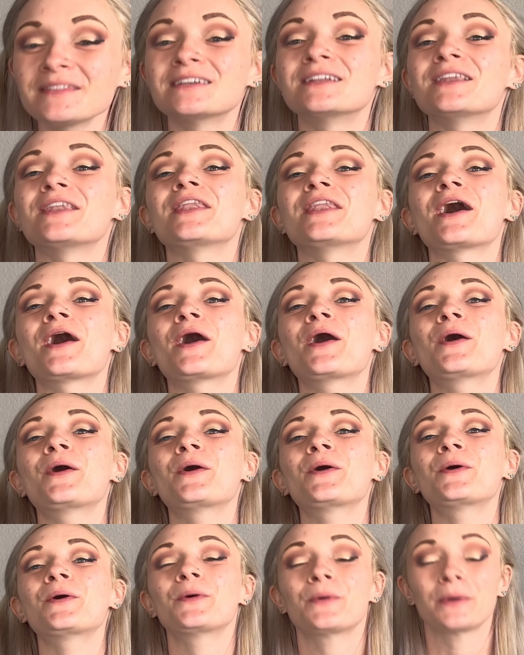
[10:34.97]

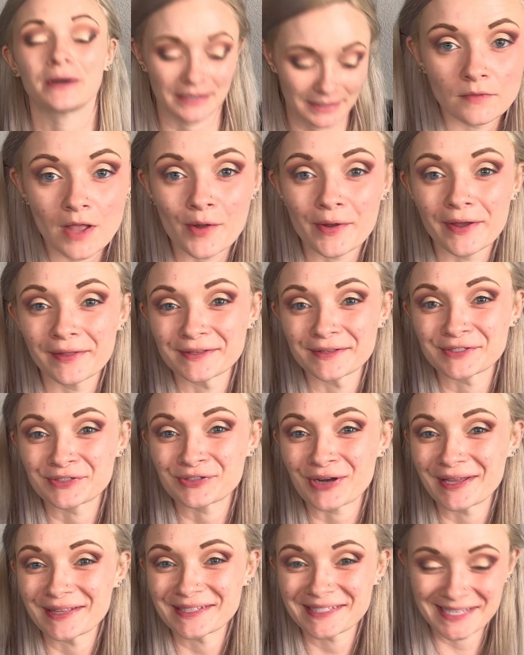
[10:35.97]
No. Okay, let's
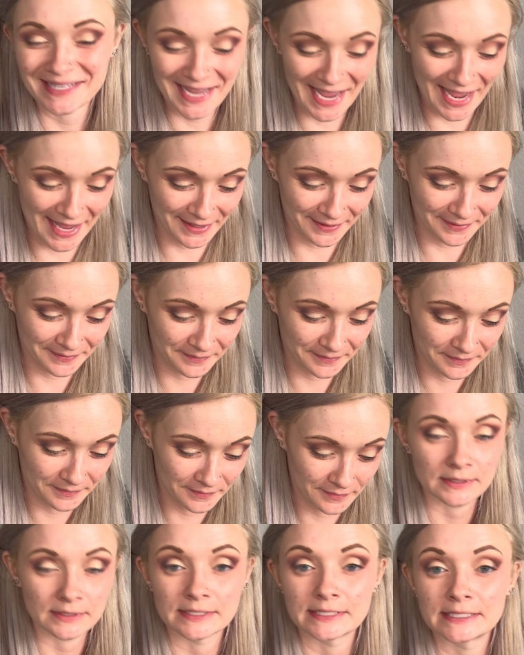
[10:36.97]
try this again.
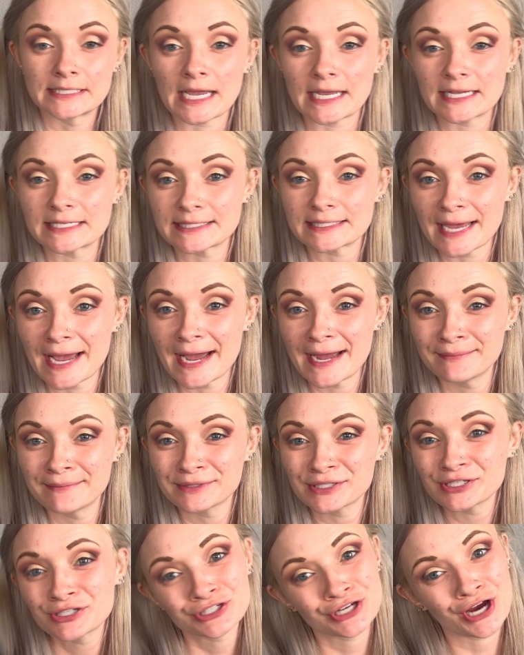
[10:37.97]
Second time's
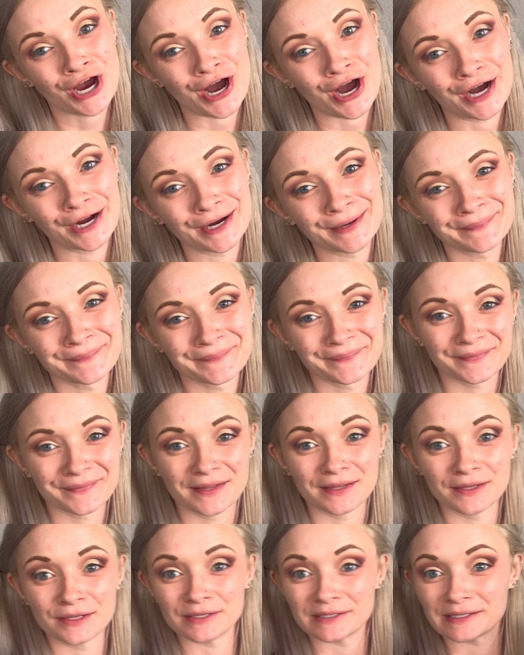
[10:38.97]
a charm.
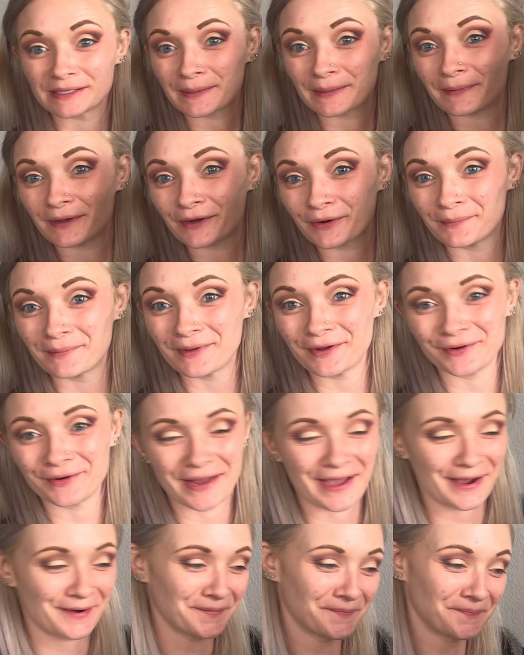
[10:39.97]
I'm using a bigger mirror
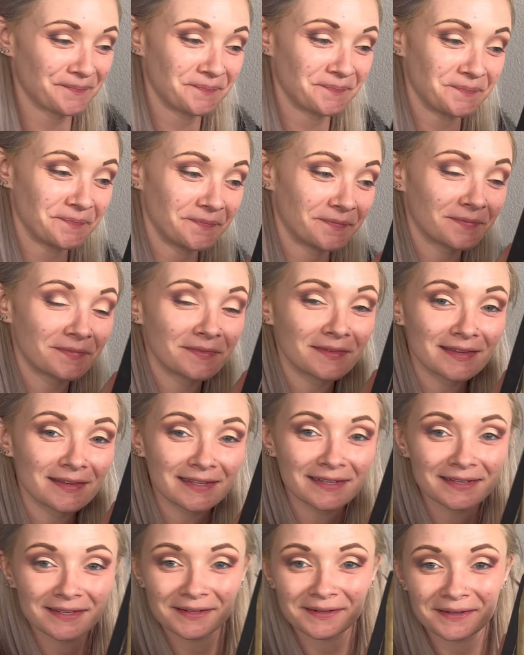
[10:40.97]
now.
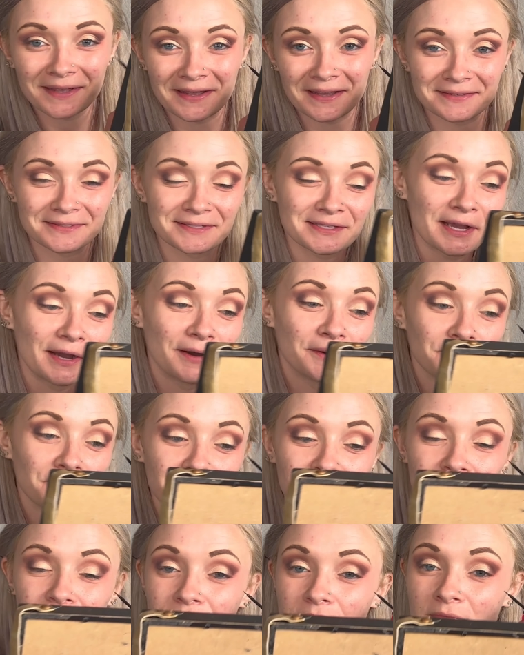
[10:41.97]
Okay, so,
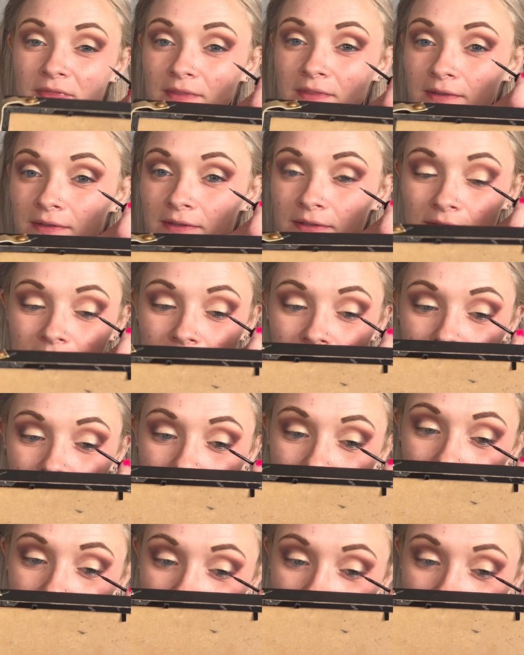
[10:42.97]
let's